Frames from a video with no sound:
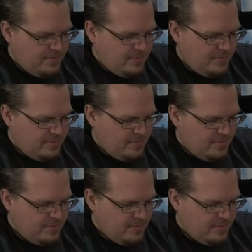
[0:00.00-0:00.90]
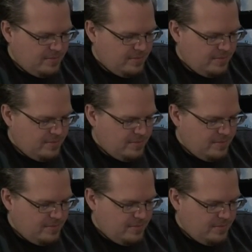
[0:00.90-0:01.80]

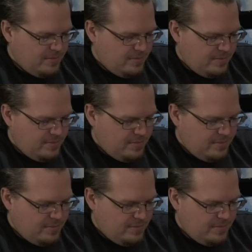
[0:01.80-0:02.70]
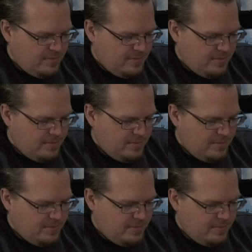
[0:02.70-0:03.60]

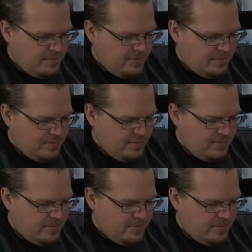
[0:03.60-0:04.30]
[no speech]